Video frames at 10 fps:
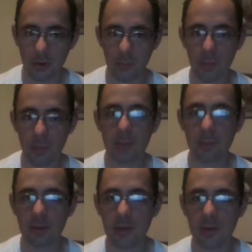they're bringing
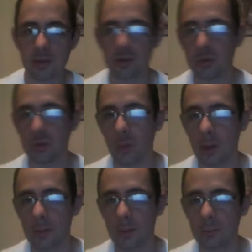prestige
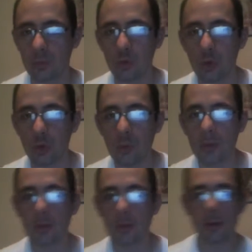to
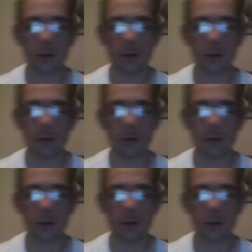groups.